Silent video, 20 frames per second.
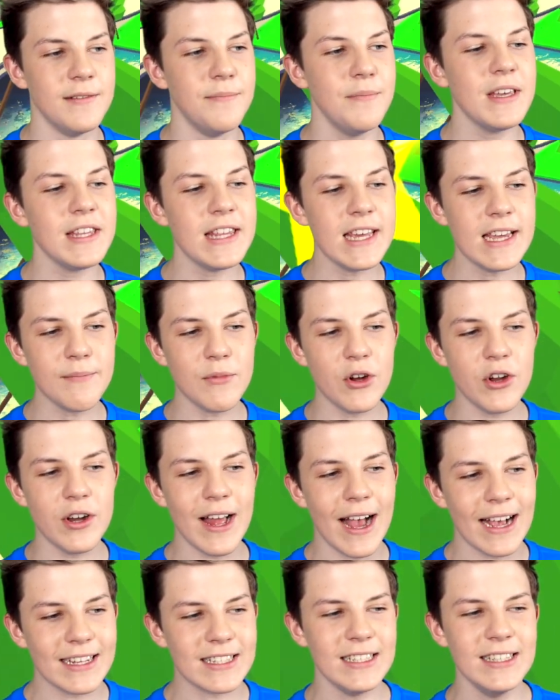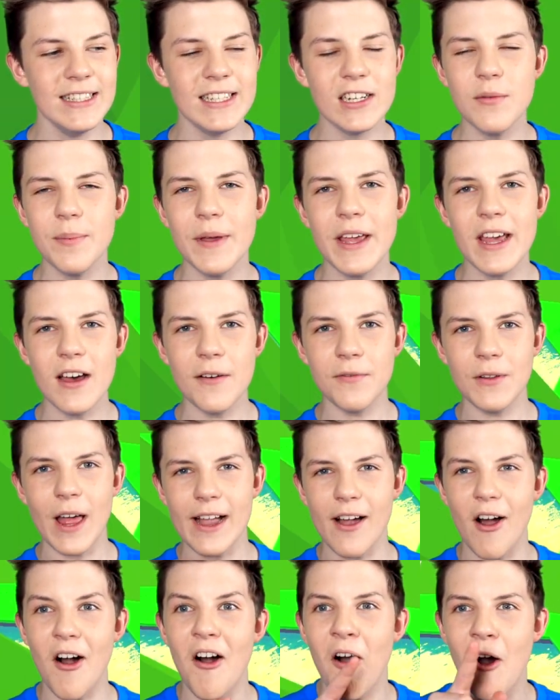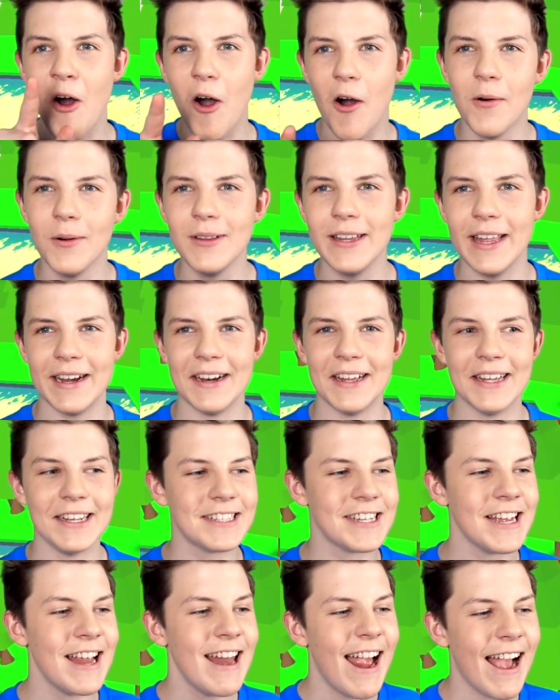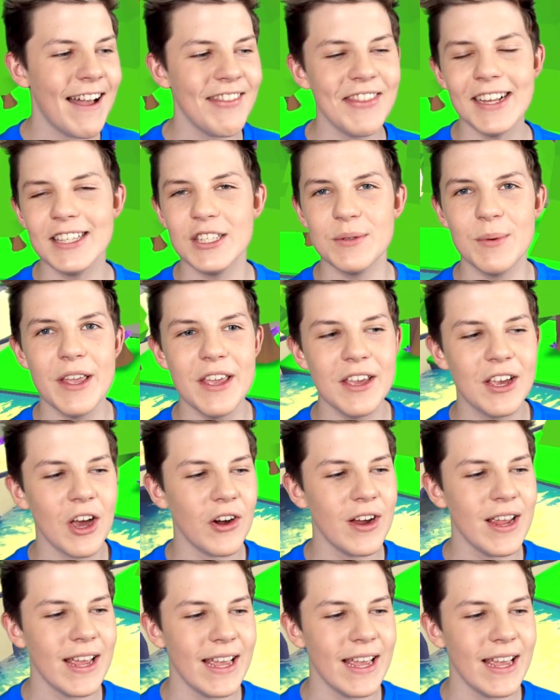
the Mythic Moon has a little bit of like a hole in it, and that's where you go